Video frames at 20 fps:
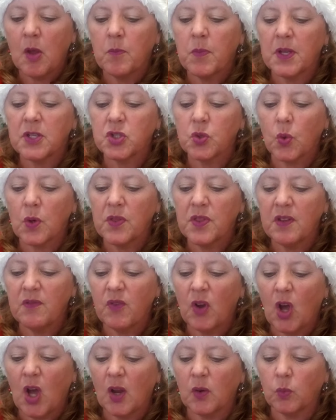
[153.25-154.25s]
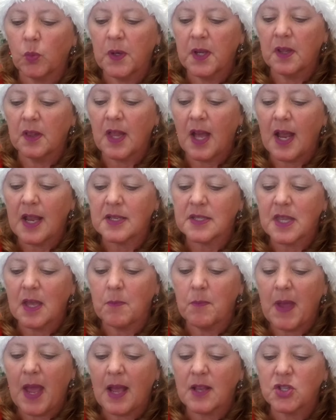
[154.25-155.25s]
but Dorothy Vaughan realized
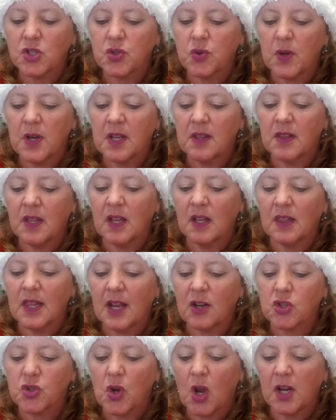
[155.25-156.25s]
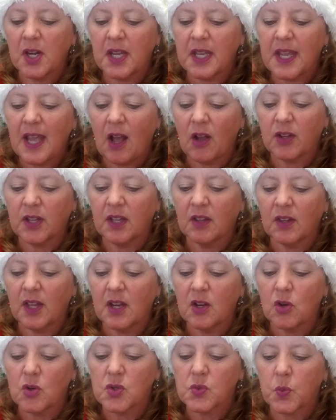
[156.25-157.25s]
that mastering the electronic
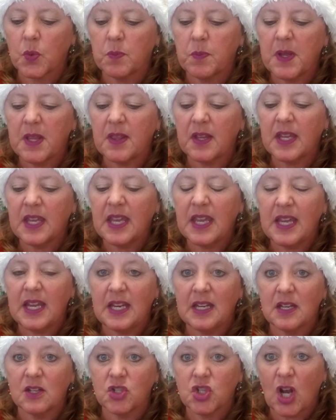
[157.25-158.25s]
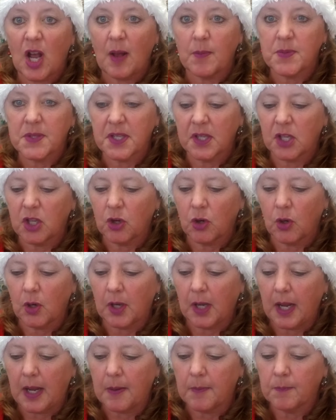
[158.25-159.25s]
calculators would be the key to job
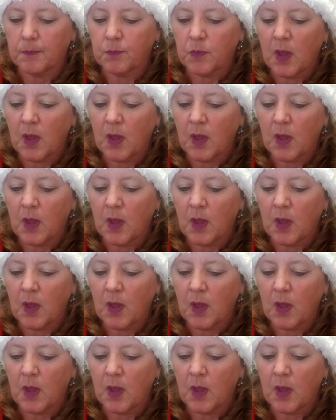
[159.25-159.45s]
security.